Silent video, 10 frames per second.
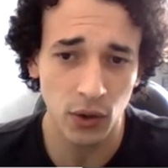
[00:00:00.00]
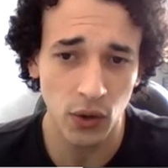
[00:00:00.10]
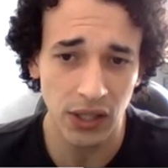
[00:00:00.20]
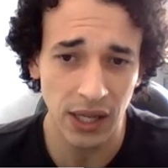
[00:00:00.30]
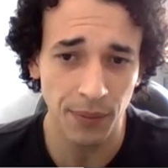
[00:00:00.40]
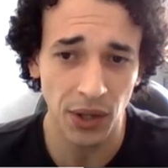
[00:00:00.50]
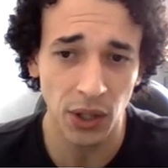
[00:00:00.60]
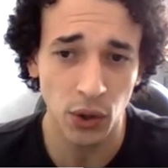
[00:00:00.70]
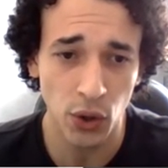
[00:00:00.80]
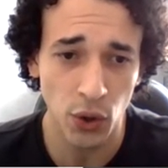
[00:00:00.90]
to
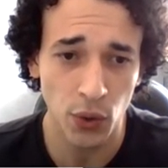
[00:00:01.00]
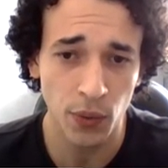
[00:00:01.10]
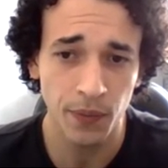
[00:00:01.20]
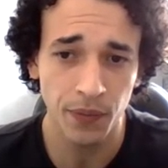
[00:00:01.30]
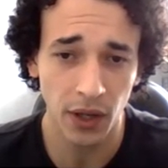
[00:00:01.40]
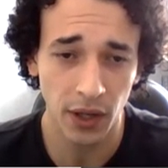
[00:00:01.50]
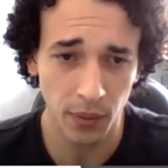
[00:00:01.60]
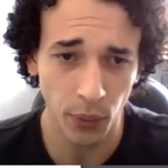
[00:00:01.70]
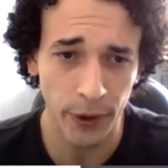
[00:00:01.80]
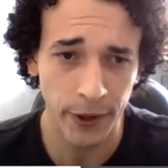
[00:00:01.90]
something new and
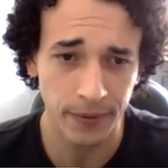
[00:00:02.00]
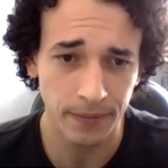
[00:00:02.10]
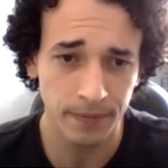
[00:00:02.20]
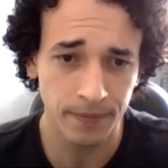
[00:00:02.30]
important.